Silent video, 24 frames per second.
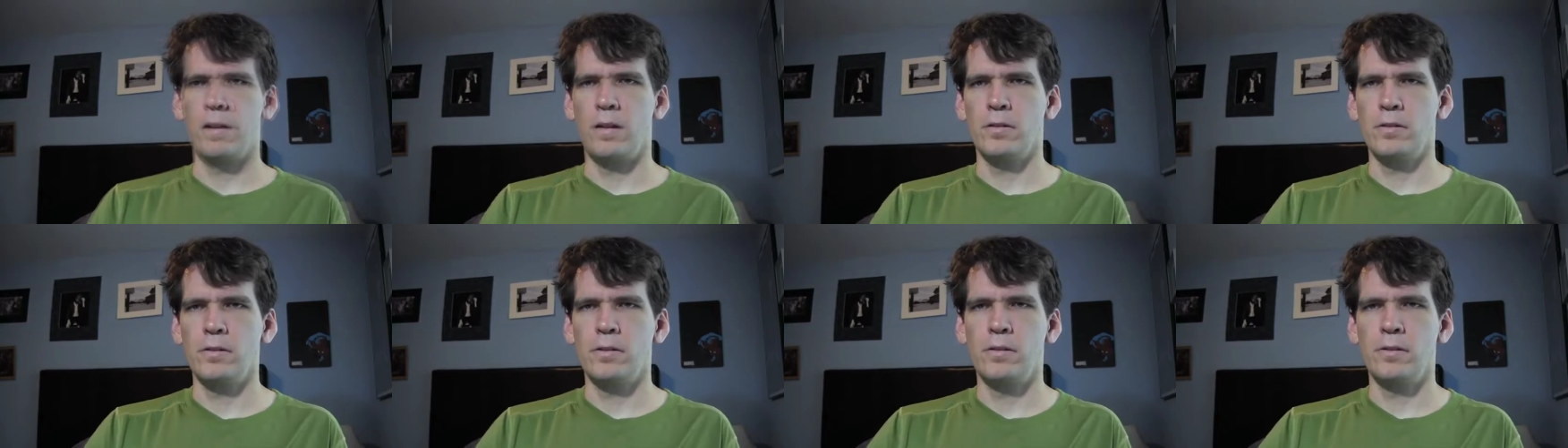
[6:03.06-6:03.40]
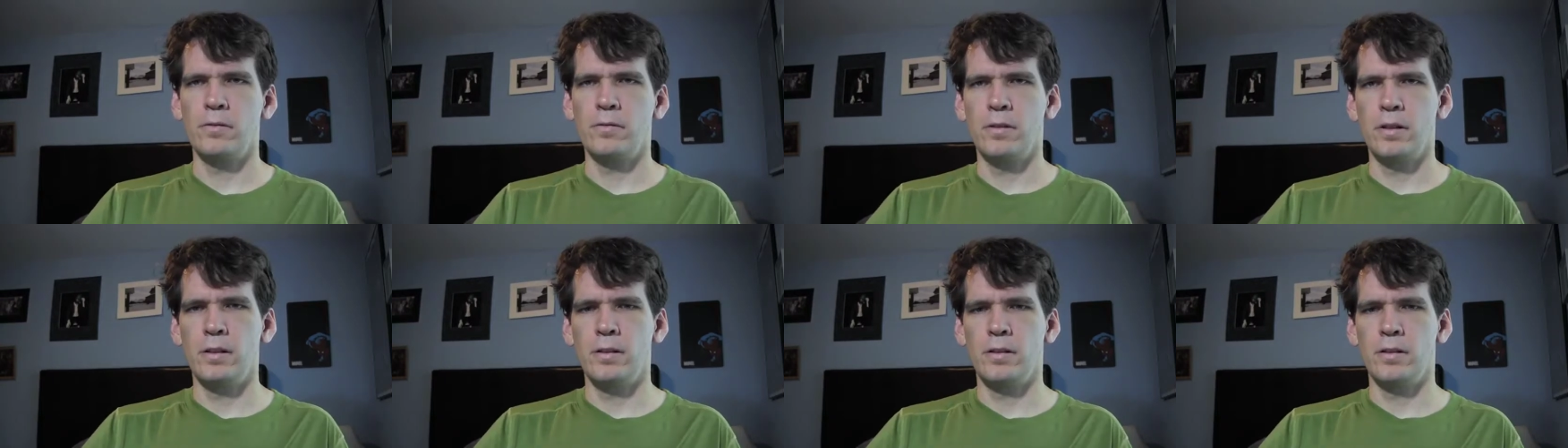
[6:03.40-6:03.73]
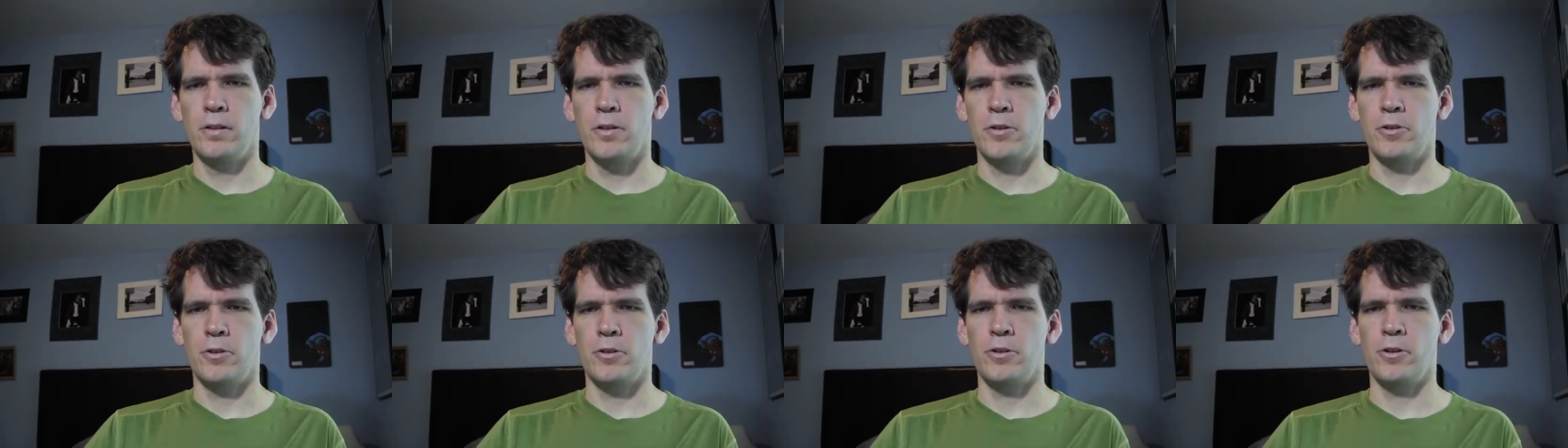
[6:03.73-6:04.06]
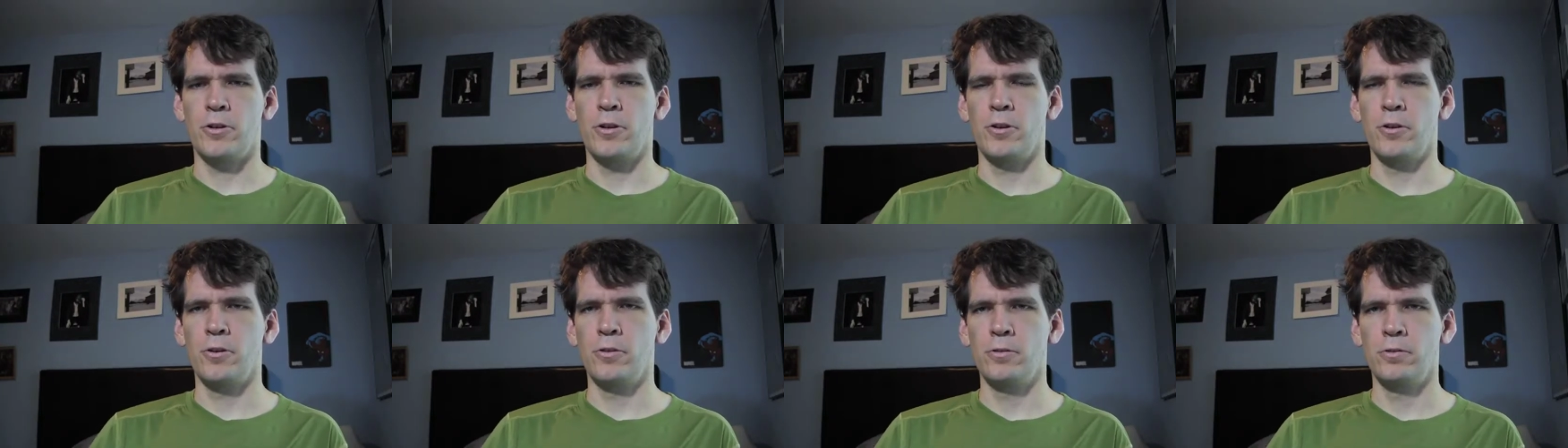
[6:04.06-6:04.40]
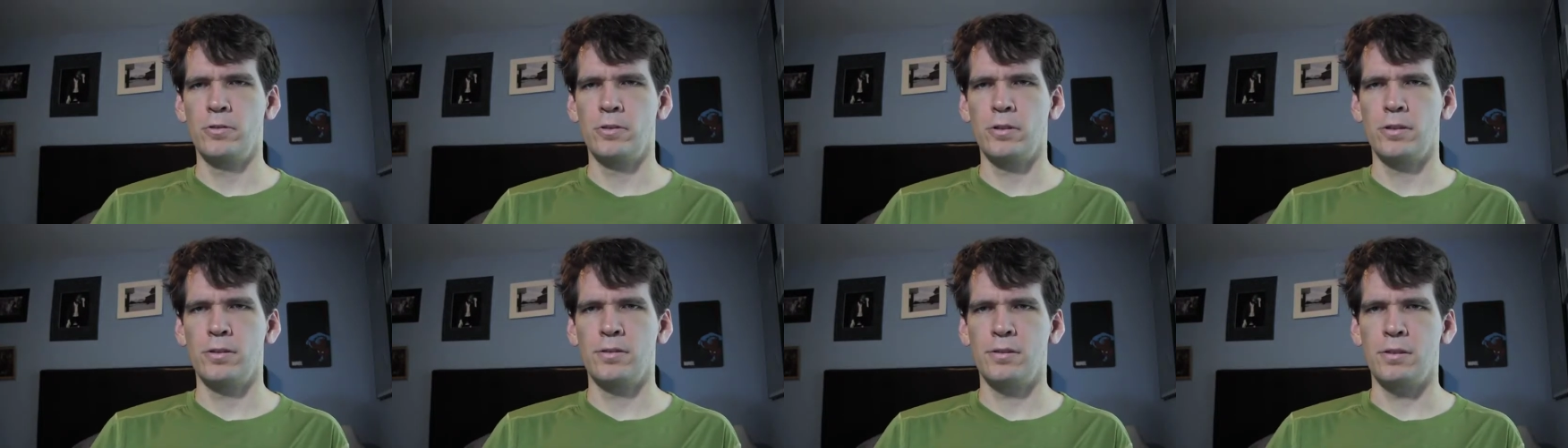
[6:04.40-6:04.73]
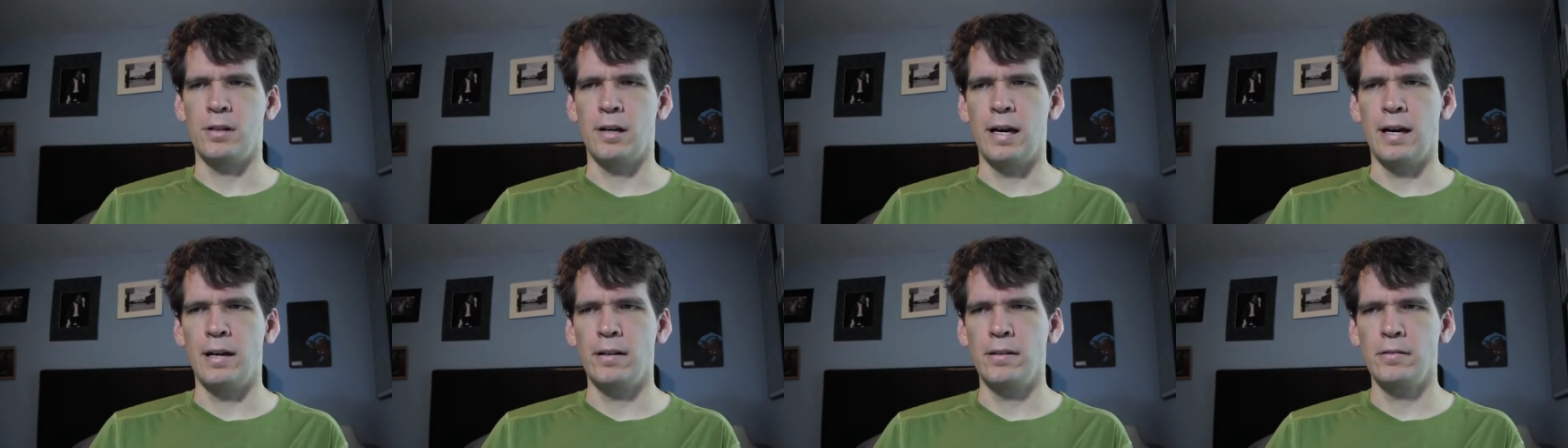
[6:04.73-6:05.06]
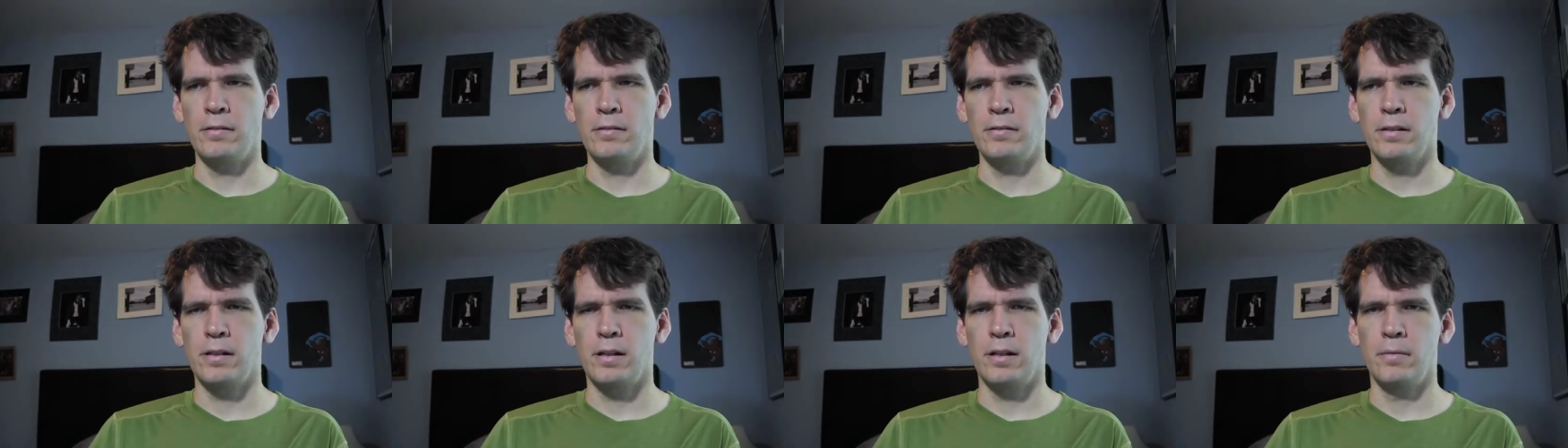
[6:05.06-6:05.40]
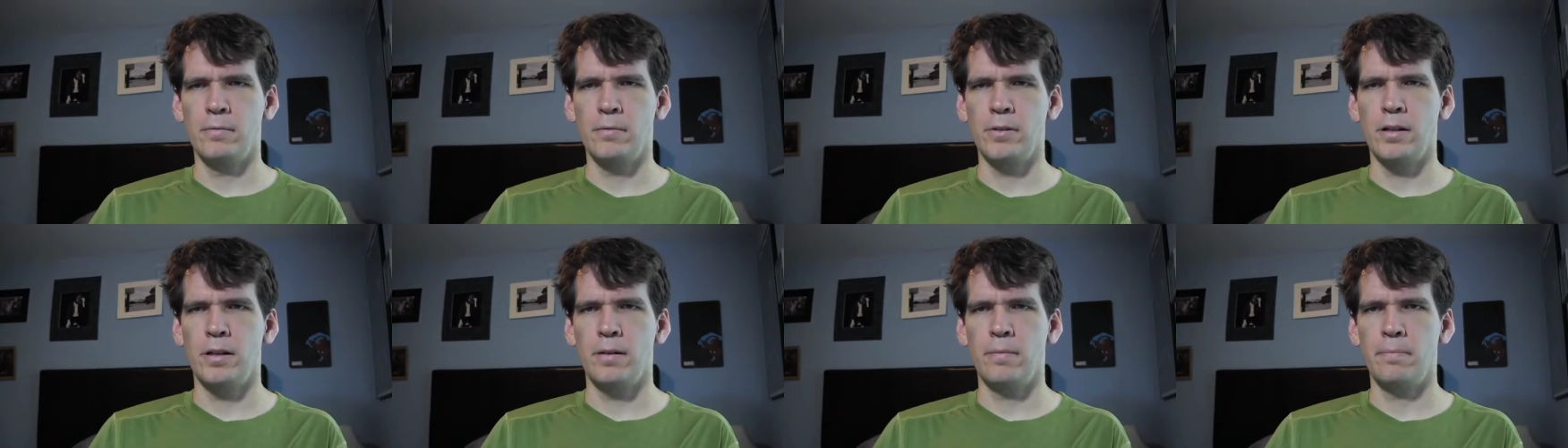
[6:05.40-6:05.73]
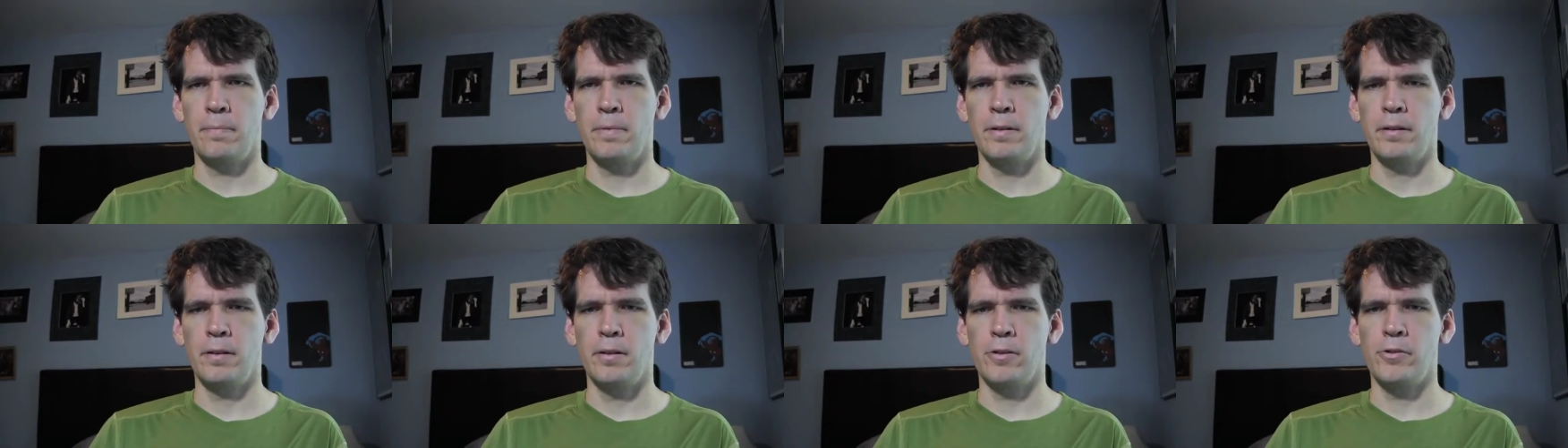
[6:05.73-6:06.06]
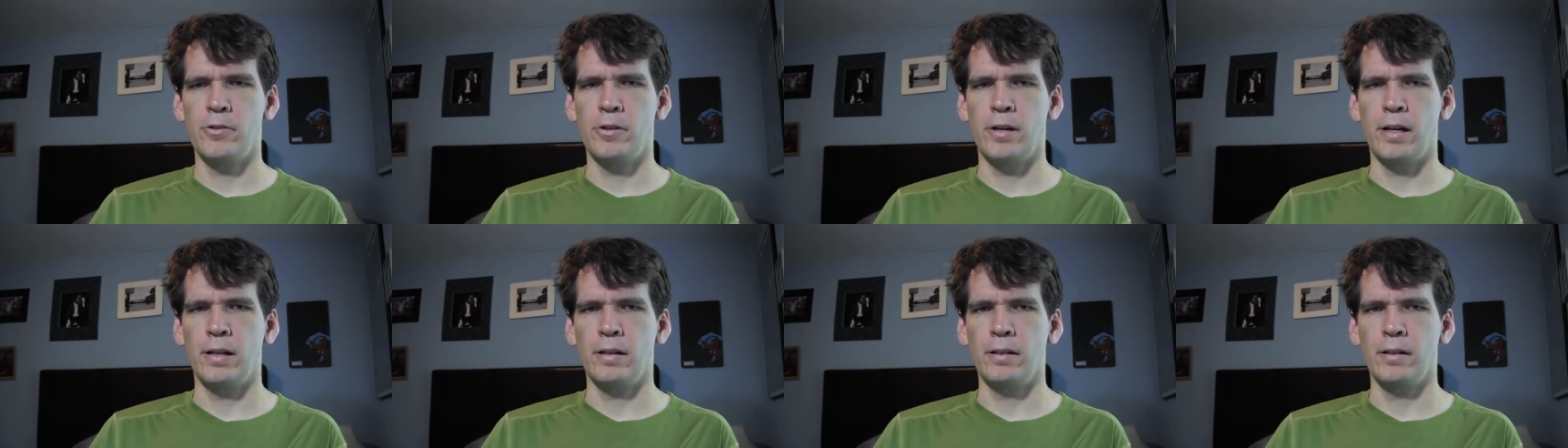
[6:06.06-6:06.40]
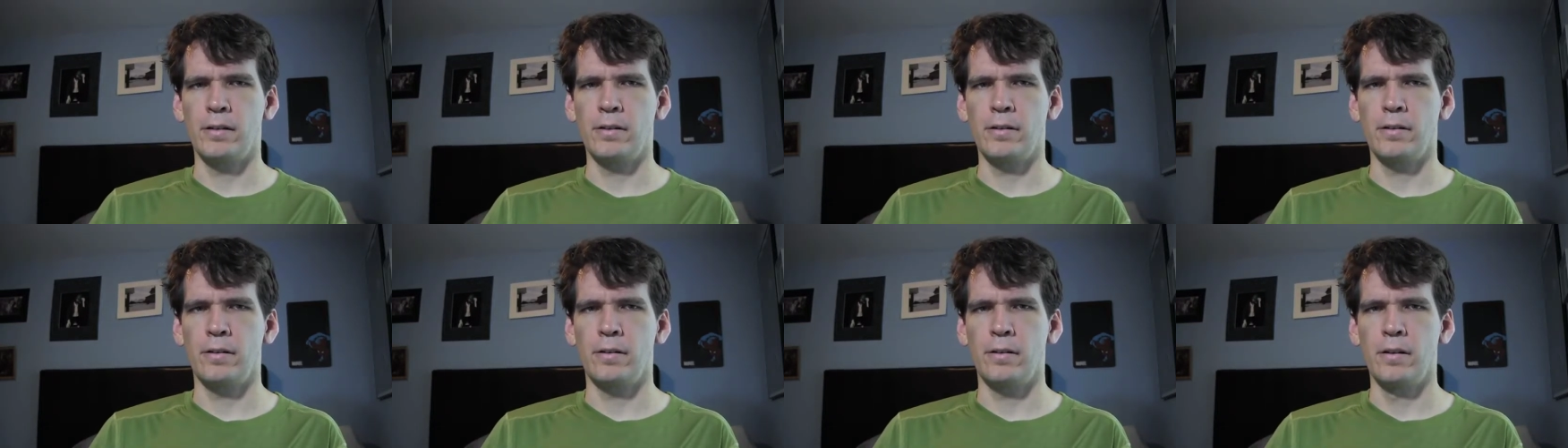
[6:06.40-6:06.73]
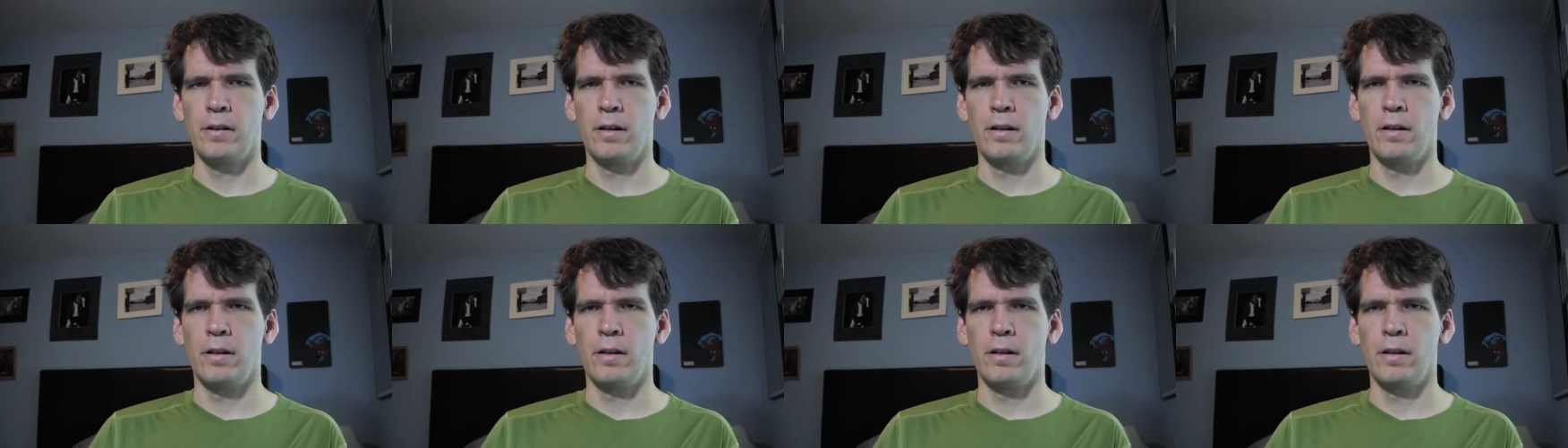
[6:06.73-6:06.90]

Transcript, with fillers: Also, when the show's title comes up in the trailer,